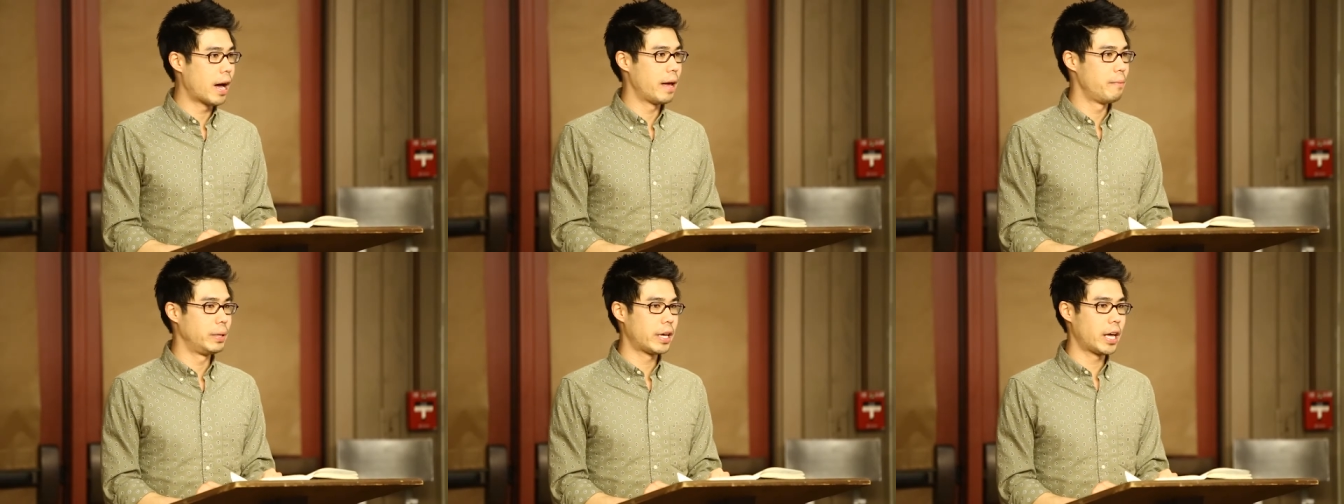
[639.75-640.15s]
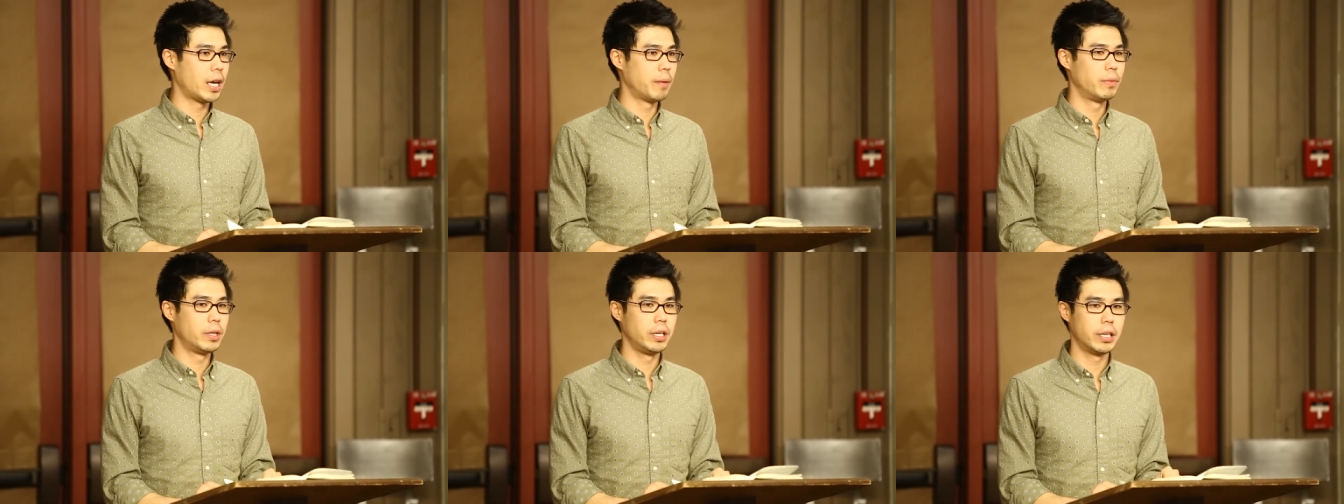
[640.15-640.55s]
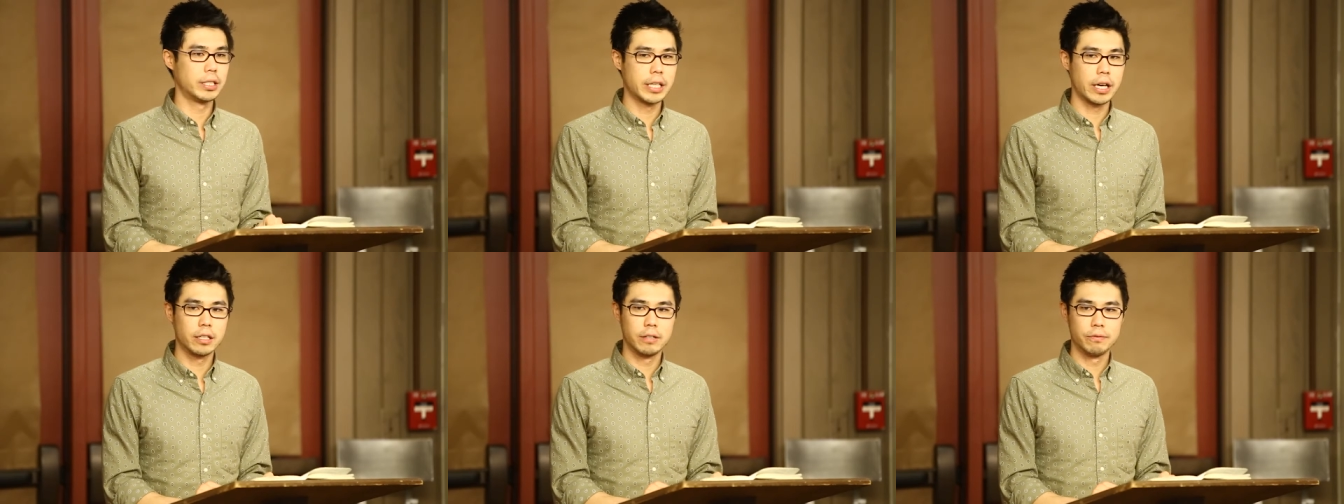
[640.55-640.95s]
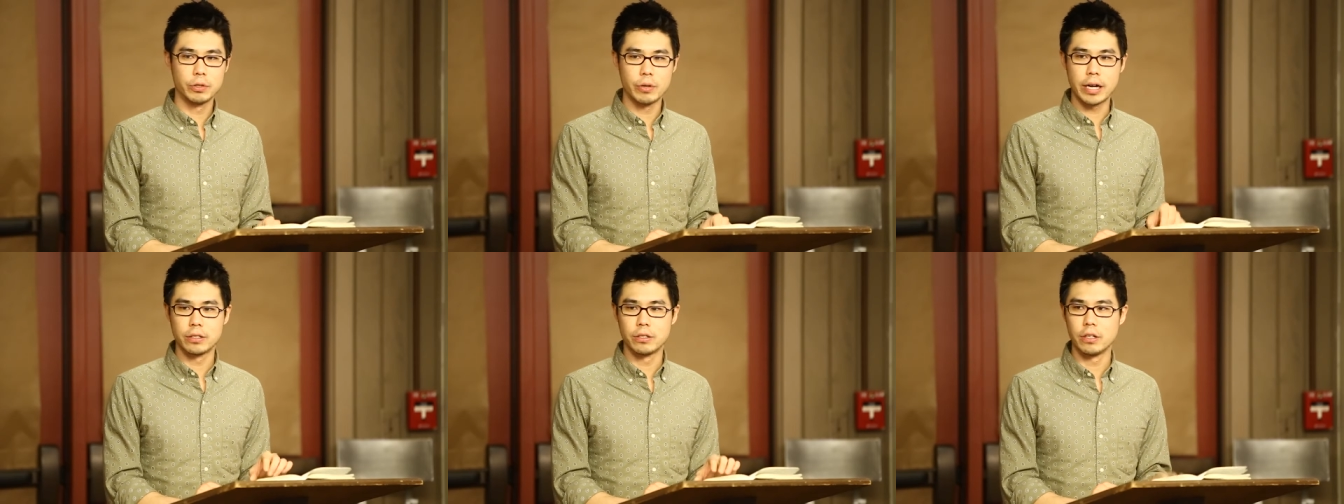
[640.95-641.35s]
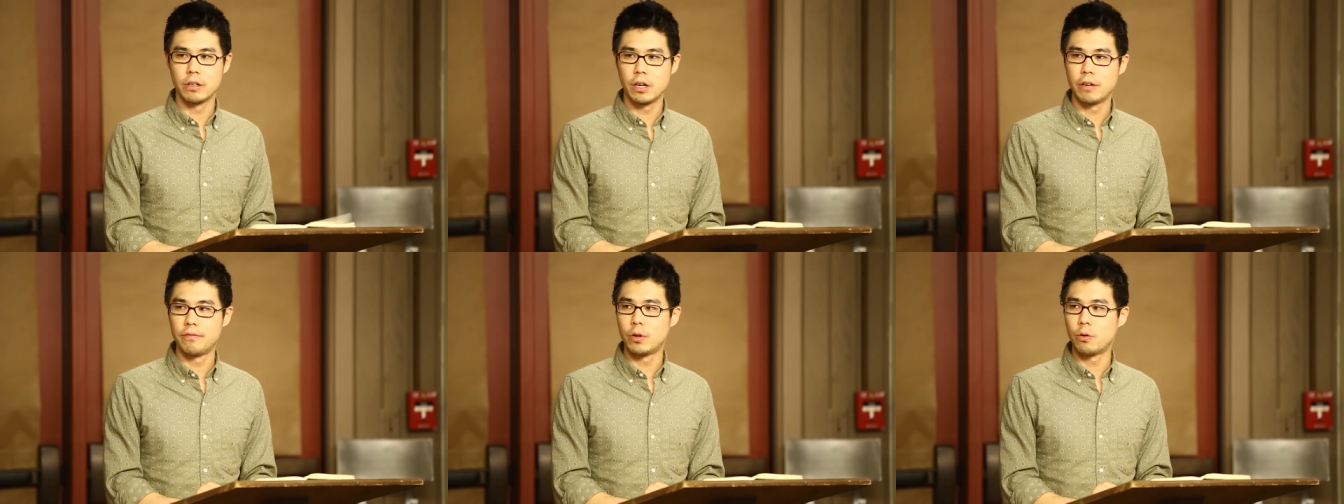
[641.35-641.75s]
I became the executive director
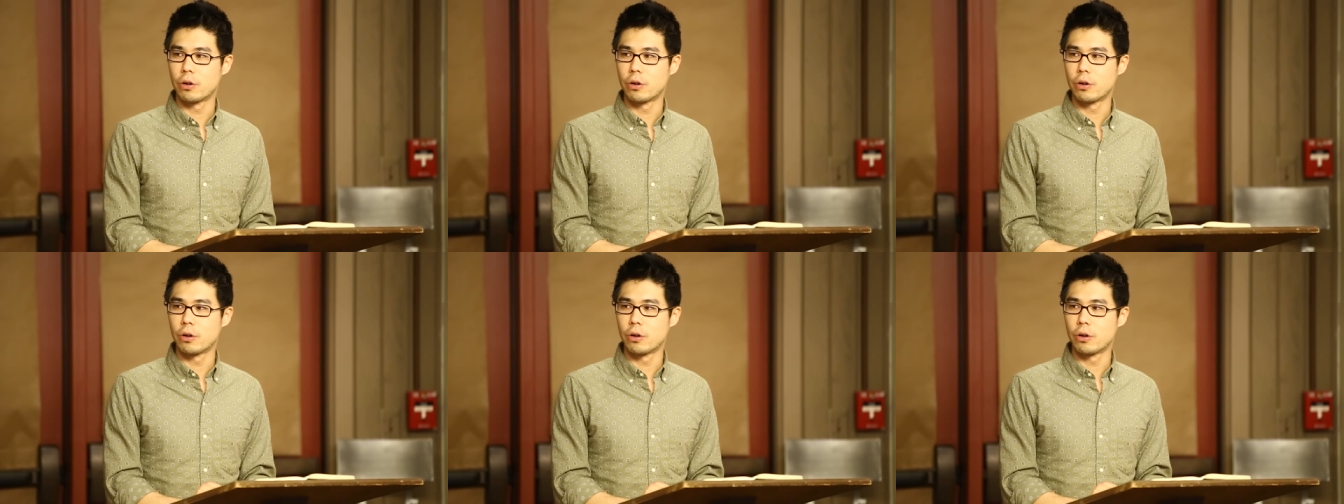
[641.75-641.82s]
of an